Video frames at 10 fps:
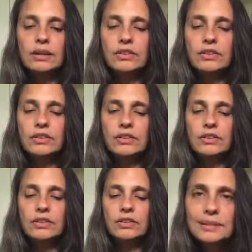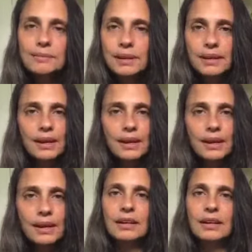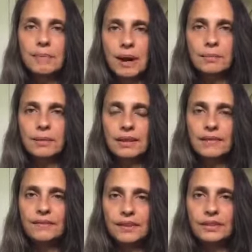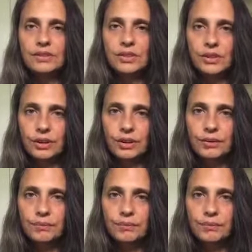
there's nothing, it doesn't mean anything about me that I feel insecure.